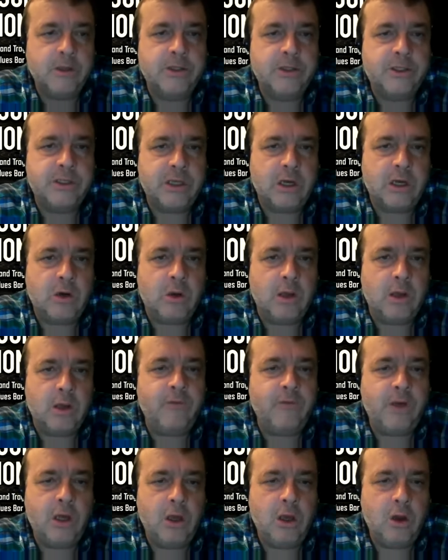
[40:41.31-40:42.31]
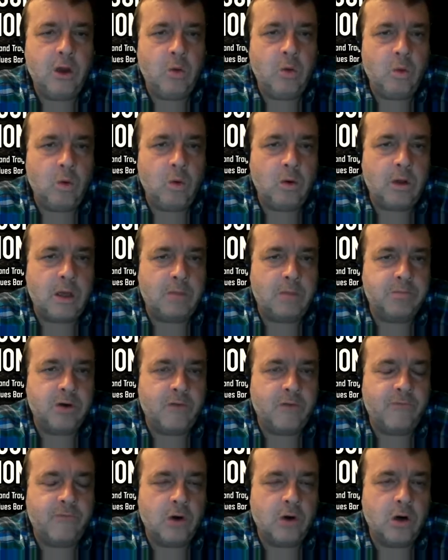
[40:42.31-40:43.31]
So if you uh,
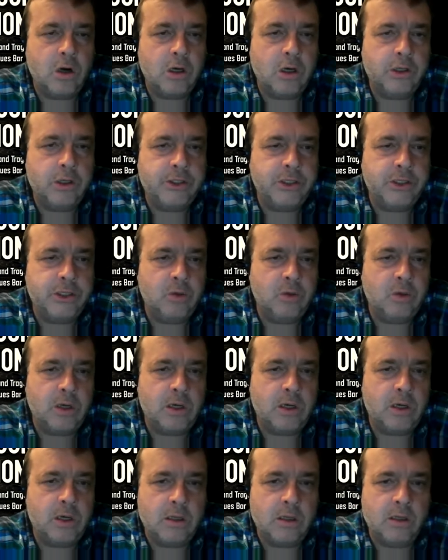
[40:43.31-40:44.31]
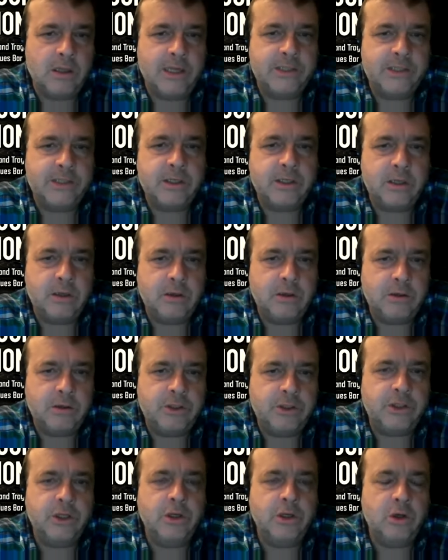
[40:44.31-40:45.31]
prefer to uh, listen
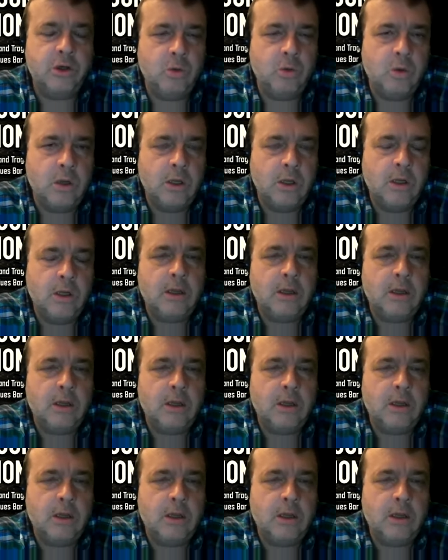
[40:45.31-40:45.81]
to